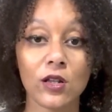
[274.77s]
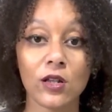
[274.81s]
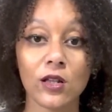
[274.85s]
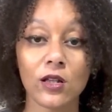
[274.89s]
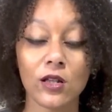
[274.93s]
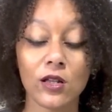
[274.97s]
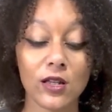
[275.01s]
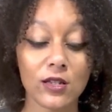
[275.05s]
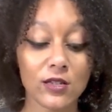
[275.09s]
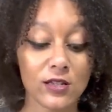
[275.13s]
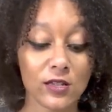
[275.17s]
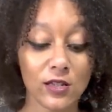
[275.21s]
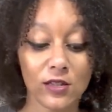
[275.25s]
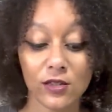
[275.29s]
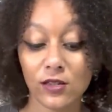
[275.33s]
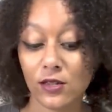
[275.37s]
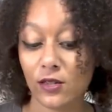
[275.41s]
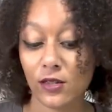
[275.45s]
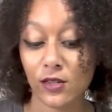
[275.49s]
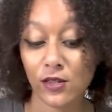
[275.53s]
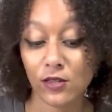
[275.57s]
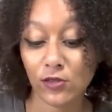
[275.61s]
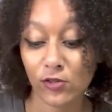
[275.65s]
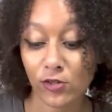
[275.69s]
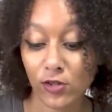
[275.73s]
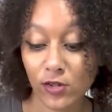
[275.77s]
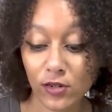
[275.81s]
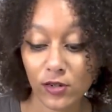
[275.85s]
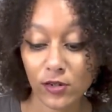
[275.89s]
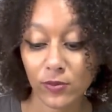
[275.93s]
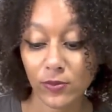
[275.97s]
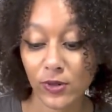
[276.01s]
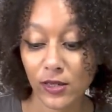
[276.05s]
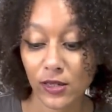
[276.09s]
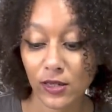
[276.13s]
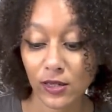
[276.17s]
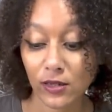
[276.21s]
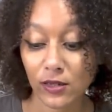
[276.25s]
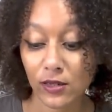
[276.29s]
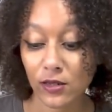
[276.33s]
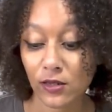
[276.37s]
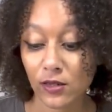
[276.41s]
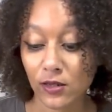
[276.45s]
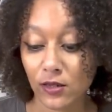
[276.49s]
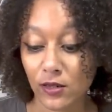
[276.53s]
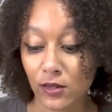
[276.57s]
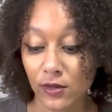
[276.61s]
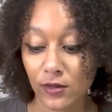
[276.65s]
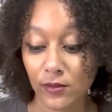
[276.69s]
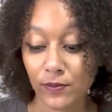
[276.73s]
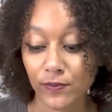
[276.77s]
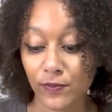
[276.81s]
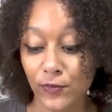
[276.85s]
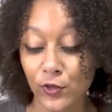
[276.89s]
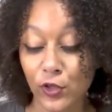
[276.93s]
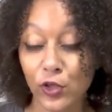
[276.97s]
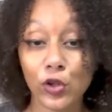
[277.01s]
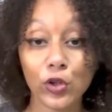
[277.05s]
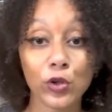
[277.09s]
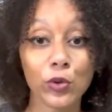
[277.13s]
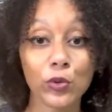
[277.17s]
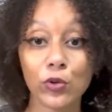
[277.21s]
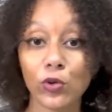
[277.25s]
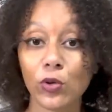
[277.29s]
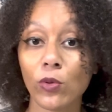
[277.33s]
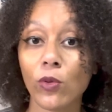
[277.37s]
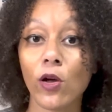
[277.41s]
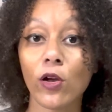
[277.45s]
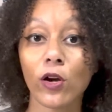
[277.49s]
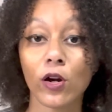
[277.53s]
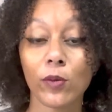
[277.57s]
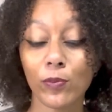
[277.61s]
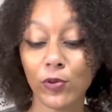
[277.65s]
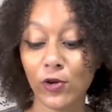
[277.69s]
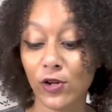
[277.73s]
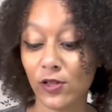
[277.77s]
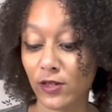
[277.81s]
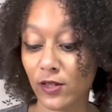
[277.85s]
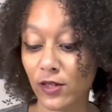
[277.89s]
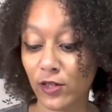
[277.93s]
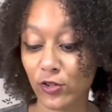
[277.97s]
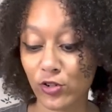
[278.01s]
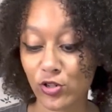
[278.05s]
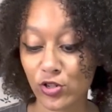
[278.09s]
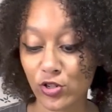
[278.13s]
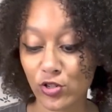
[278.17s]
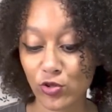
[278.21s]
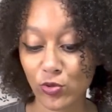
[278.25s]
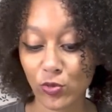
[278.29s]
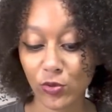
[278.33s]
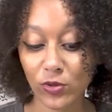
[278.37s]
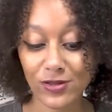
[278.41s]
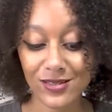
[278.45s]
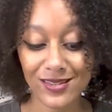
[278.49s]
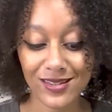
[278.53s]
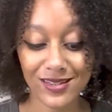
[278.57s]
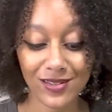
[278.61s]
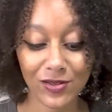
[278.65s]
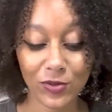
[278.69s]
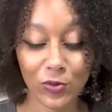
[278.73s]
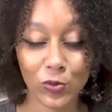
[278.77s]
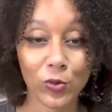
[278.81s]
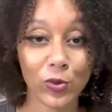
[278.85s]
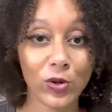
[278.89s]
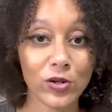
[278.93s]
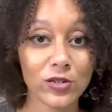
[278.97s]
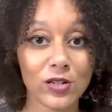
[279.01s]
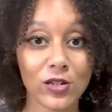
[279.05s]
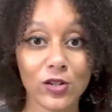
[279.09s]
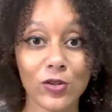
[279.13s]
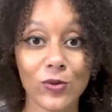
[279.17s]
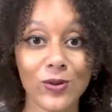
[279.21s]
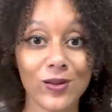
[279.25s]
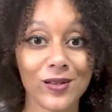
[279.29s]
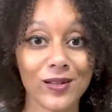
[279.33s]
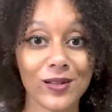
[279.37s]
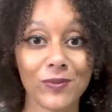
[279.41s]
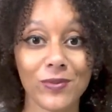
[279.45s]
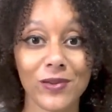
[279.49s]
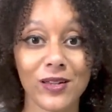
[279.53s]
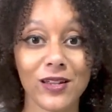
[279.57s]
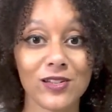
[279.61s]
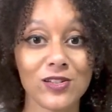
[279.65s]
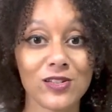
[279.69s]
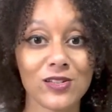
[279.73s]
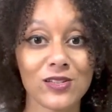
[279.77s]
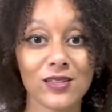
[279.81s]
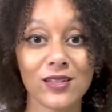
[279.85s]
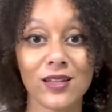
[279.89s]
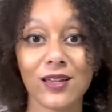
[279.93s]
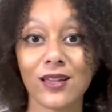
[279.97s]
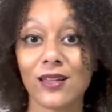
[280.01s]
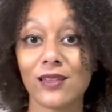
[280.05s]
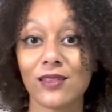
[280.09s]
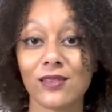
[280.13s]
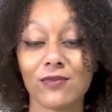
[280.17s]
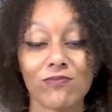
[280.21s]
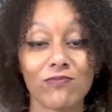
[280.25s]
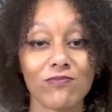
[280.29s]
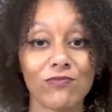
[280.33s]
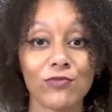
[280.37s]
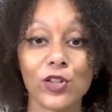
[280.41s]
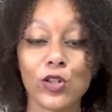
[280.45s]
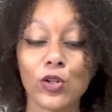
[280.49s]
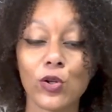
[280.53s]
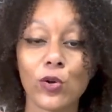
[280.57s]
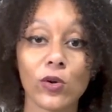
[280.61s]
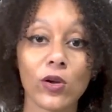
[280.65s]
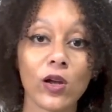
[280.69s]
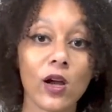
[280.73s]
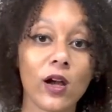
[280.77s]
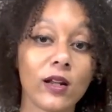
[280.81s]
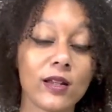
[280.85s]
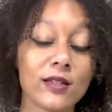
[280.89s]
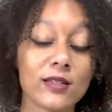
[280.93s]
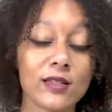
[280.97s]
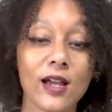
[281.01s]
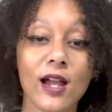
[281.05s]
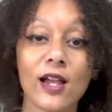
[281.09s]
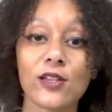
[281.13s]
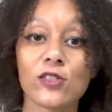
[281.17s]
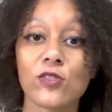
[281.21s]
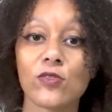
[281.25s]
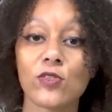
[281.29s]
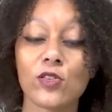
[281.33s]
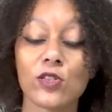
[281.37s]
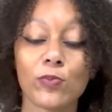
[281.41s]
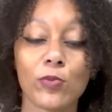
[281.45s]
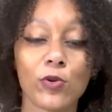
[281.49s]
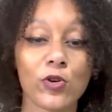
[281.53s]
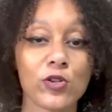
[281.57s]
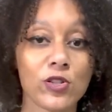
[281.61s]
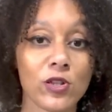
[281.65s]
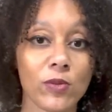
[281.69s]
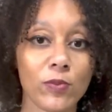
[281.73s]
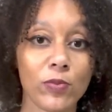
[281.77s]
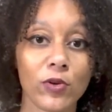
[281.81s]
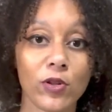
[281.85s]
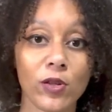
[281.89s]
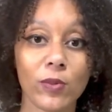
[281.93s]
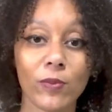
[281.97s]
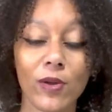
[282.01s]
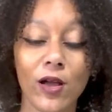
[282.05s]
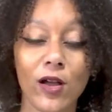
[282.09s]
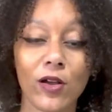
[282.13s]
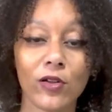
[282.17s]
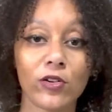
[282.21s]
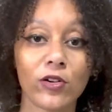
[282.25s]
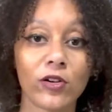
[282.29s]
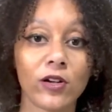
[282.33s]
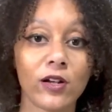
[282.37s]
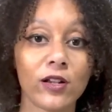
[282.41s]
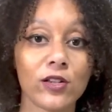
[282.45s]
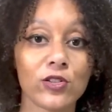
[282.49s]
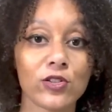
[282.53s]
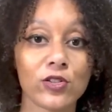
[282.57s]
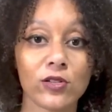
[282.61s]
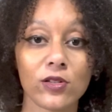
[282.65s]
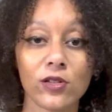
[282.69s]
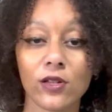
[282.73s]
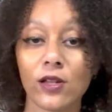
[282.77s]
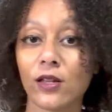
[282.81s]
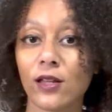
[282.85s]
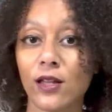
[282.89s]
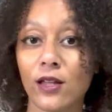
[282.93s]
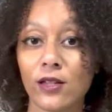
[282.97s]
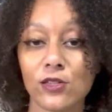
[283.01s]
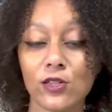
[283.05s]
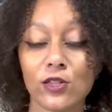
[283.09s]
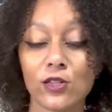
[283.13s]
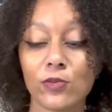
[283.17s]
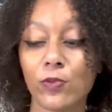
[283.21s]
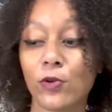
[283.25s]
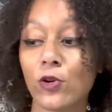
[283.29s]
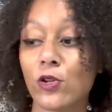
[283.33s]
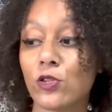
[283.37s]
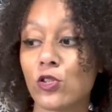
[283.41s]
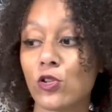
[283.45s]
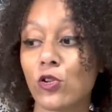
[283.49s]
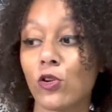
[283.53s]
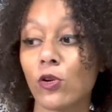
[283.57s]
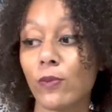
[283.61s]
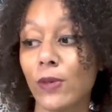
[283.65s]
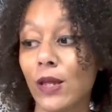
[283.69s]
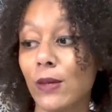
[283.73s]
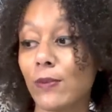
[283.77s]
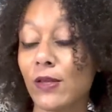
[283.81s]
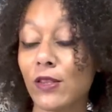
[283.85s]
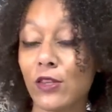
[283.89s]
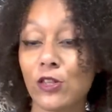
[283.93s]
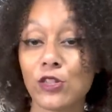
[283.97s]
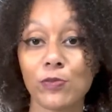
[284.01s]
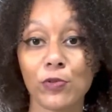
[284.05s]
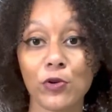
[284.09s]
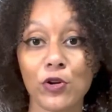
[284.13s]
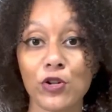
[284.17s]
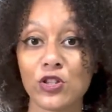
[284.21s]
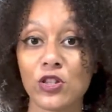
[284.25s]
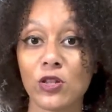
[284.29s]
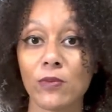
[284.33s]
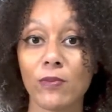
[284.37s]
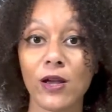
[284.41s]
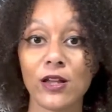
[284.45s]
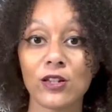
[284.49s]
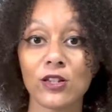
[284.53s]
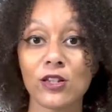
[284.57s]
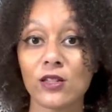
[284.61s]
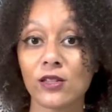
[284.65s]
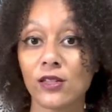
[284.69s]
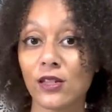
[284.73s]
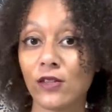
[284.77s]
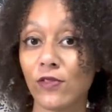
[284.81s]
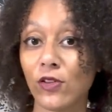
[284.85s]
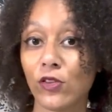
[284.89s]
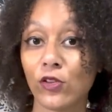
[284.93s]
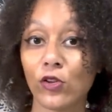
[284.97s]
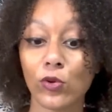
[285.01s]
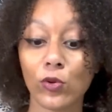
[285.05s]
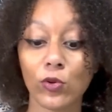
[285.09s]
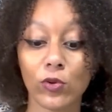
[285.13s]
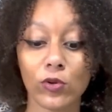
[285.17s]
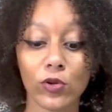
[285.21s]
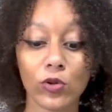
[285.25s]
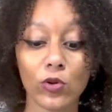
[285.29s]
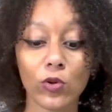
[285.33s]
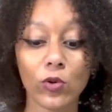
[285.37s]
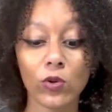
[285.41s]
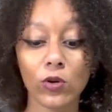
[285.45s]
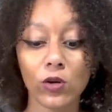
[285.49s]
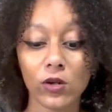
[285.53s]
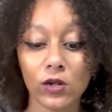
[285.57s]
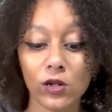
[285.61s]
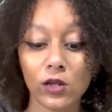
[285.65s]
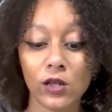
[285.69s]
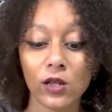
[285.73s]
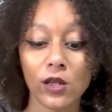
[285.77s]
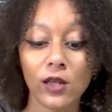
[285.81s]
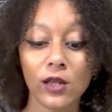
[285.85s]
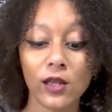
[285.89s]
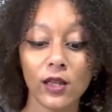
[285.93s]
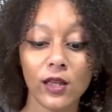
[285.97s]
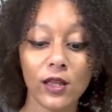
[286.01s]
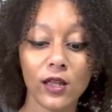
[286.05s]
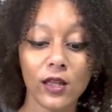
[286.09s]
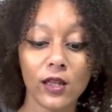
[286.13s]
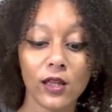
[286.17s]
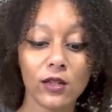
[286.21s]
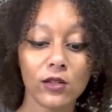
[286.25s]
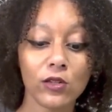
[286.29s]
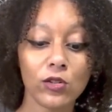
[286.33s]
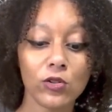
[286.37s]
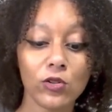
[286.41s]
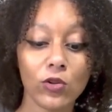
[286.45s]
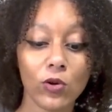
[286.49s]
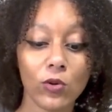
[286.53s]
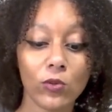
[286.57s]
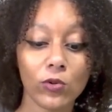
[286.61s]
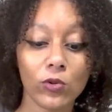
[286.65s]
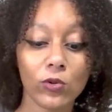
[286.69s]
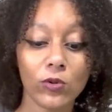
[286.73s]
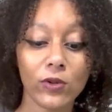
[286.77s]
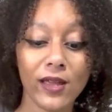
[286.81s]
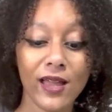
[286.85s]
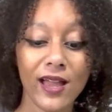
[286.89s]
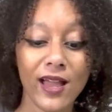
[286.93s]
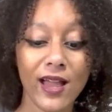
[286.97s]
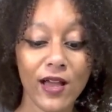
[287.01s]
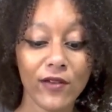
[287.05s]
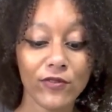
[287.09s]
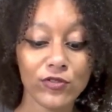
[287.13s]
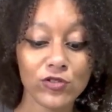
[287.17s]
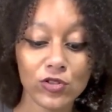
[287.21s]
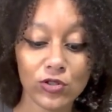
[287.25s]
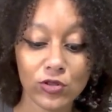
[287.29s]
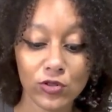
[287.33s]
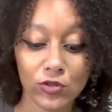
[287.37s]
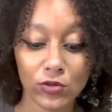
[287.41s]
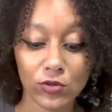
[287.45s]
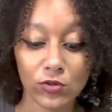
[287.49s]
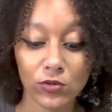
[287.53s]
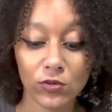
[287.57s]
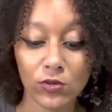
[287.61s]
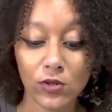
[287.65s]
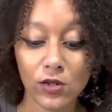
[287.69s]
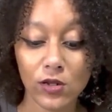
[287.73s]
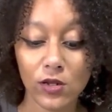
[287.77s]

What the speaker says: It's either going to be you no longer putting the energy towards it, or is it going to be just cutting ties with this person, putting boundaries against this person, or maybe this person might just leave on their own accord and you don't really have to